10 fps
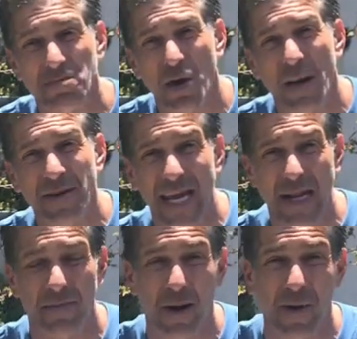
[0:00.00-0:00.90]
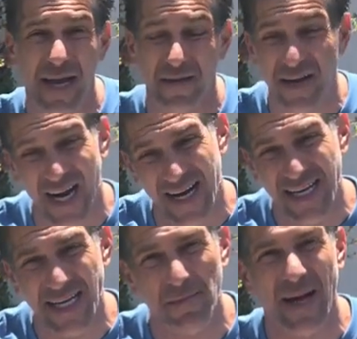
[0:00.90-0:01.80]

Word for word: he's propagating by way of cutting,